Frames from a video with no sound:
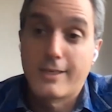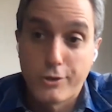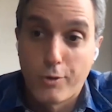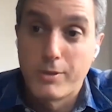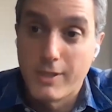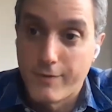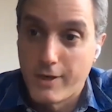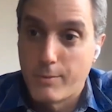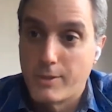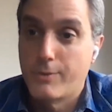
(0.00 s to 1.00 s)
I still don't believe the
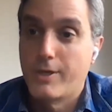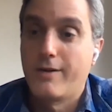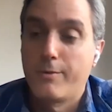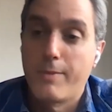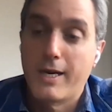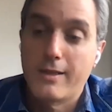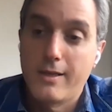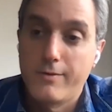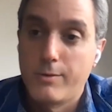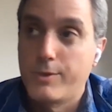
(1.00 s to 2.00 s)
numbers that we got from a back of
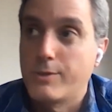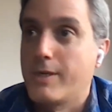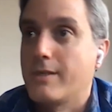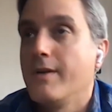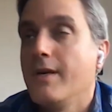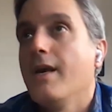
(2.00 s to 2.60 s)
the envelope perspective,